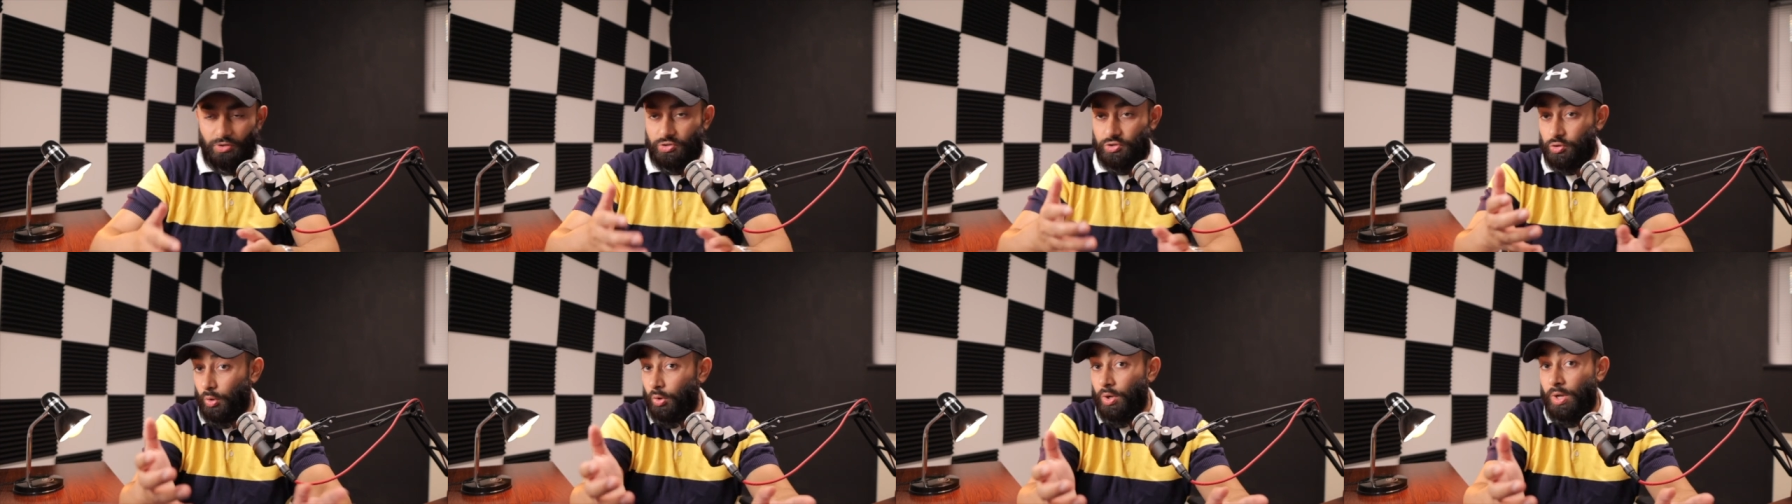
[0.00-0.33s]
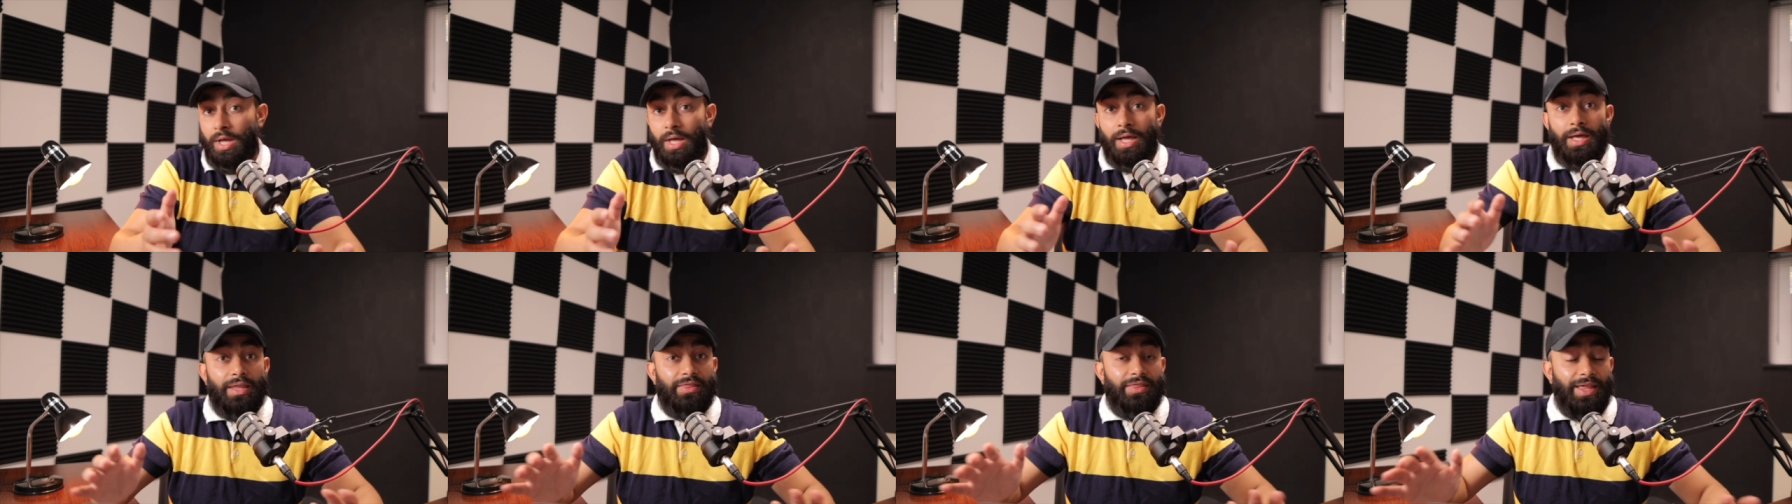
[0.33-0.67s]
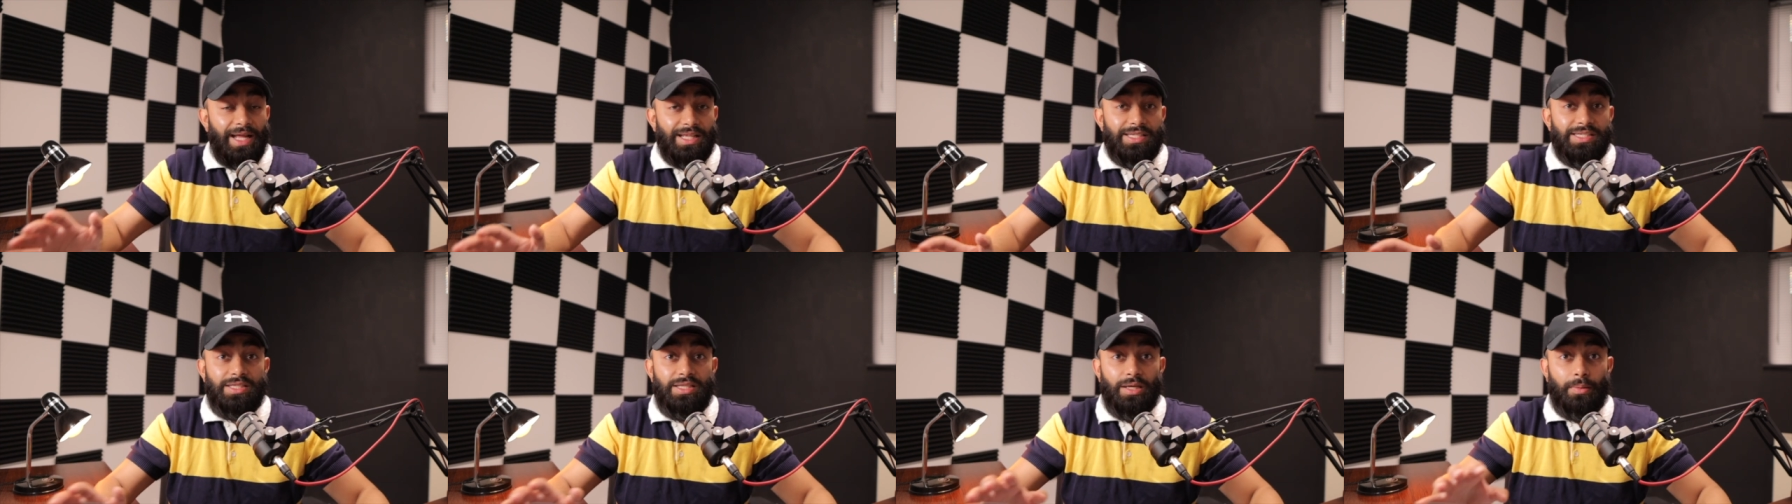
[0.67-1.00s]
So
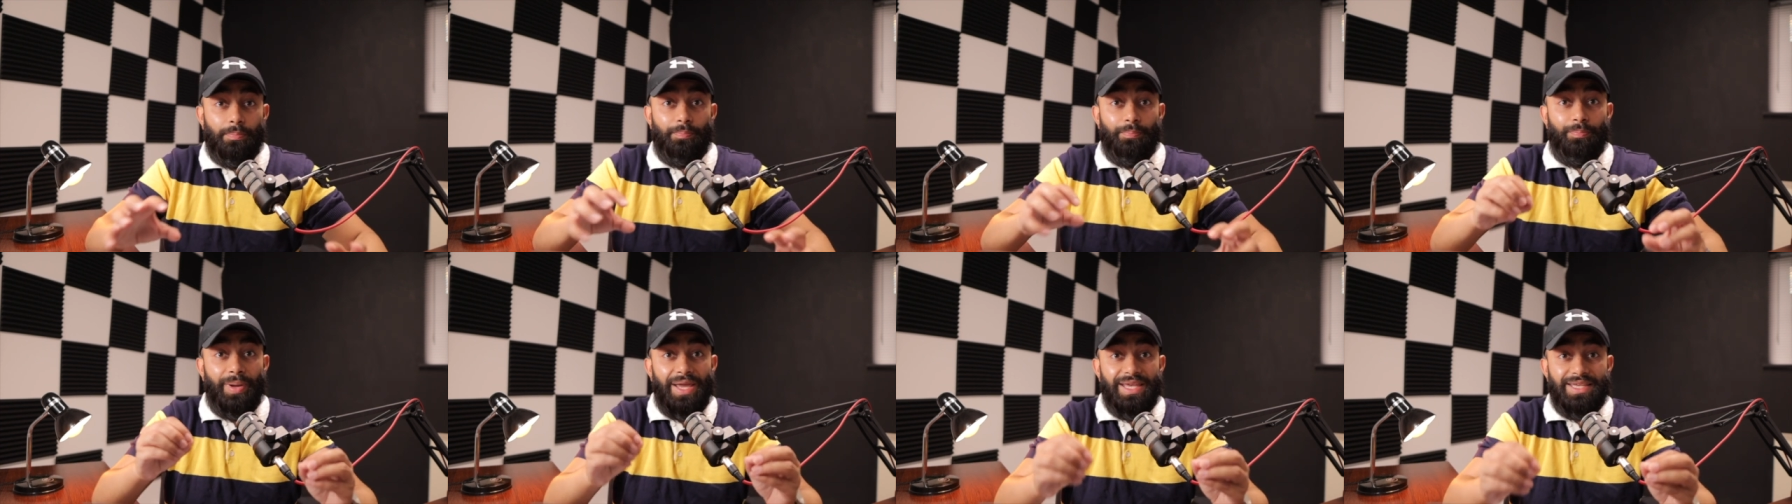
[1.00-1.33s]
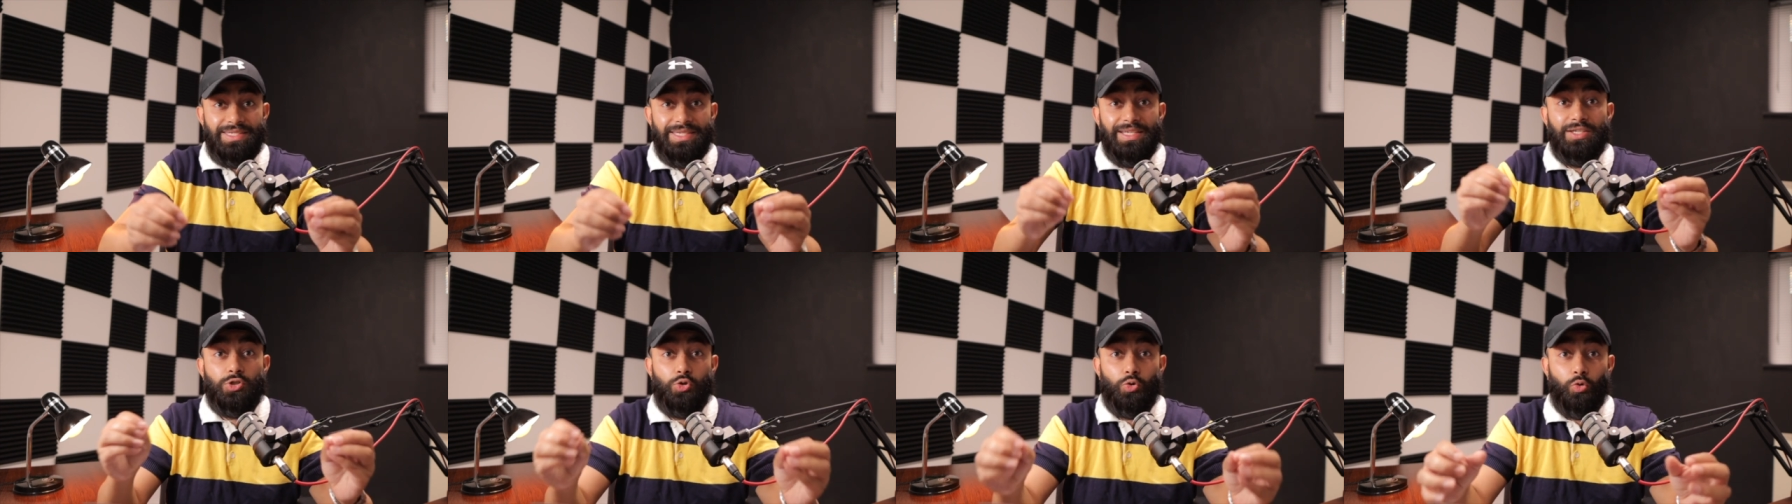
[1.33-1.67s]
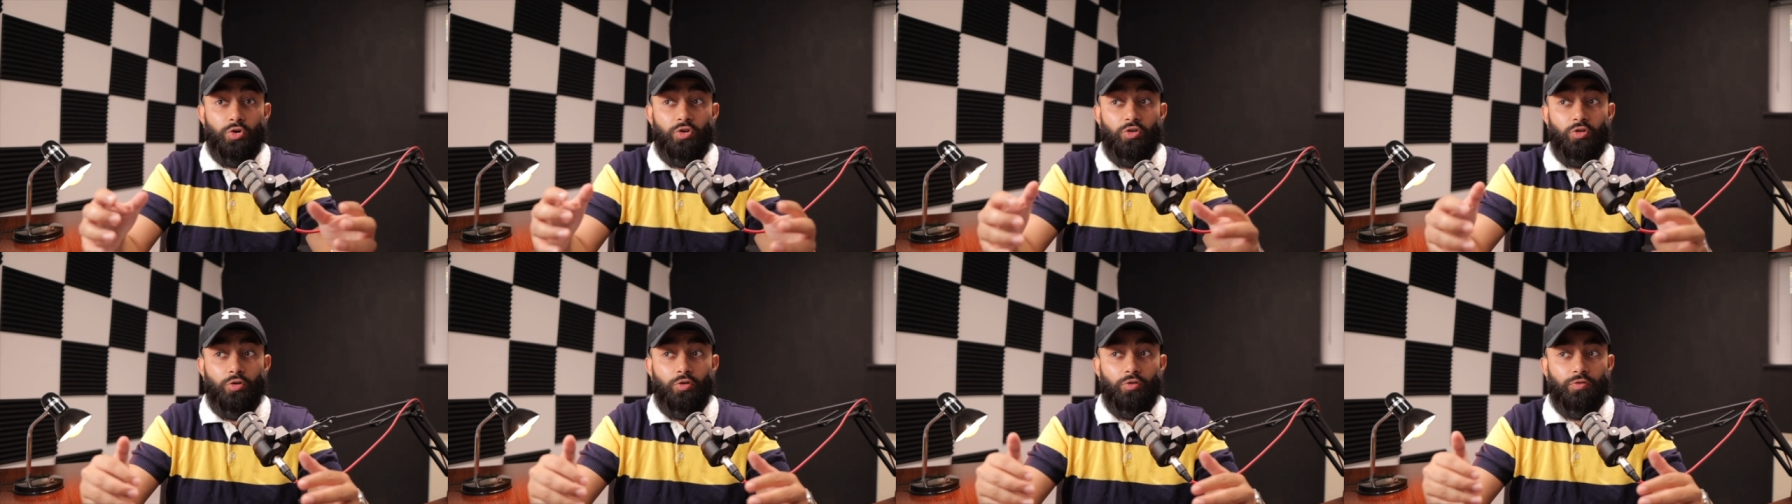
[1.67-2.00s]
that's the basic
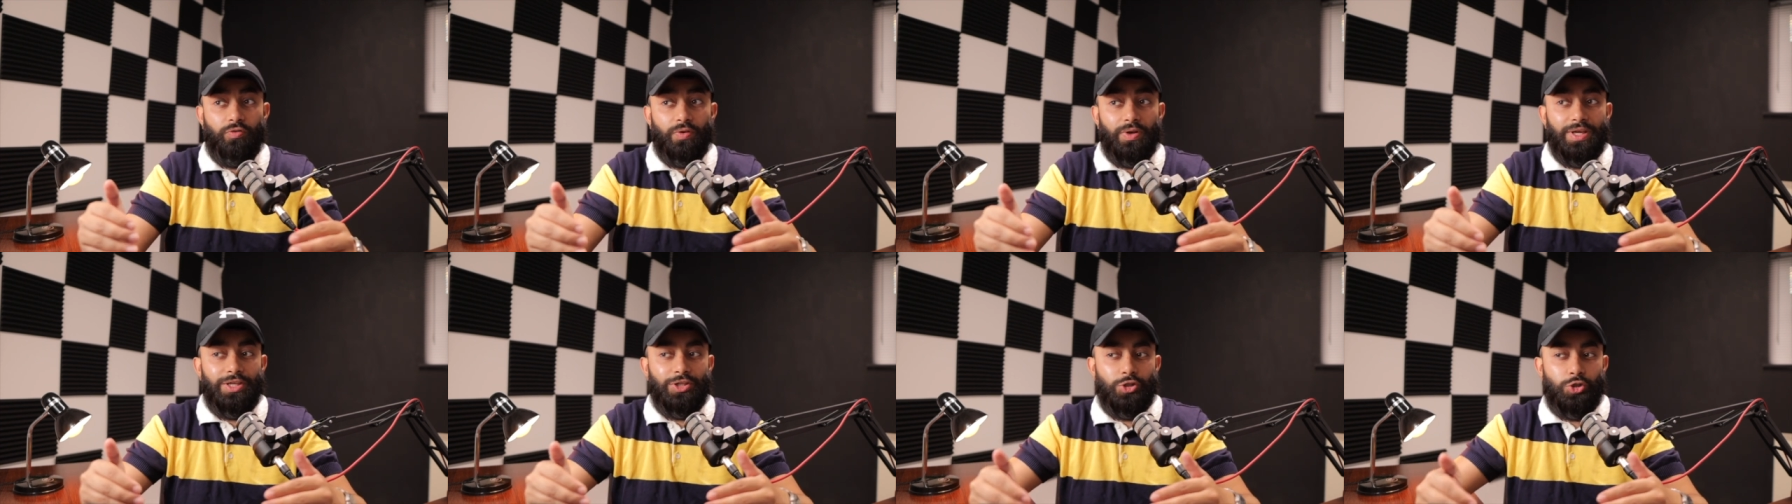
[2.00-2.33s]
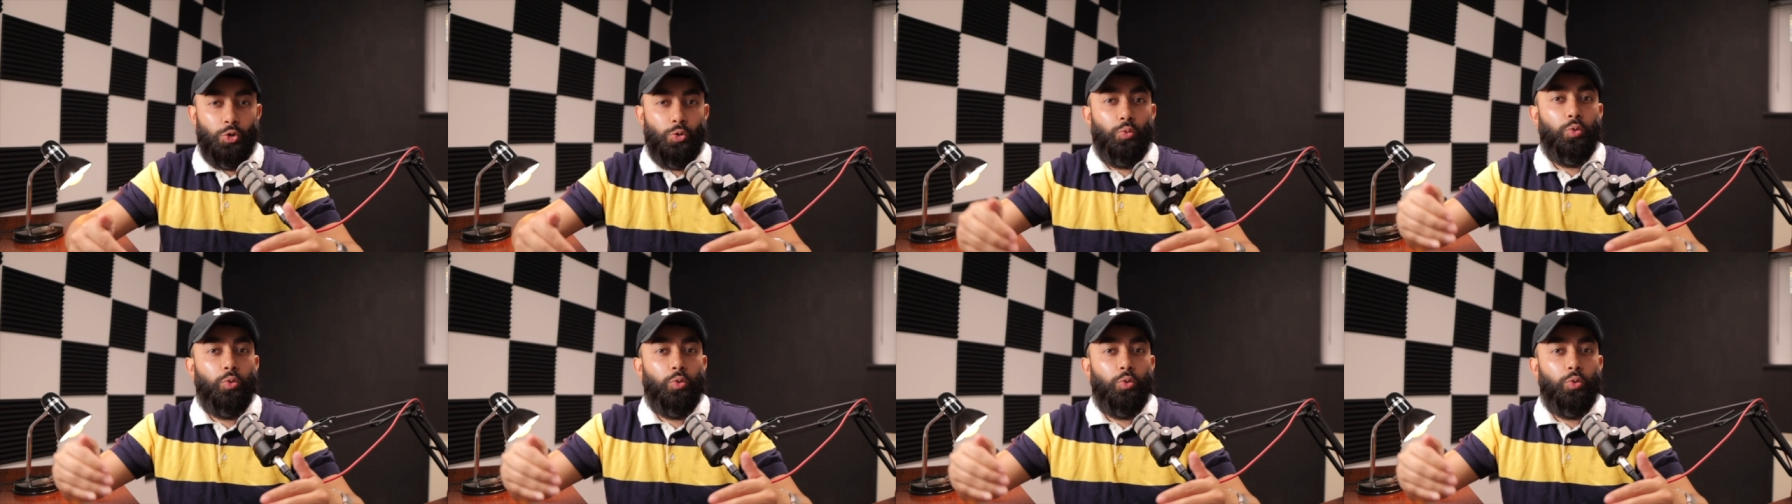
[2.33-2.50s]
story of you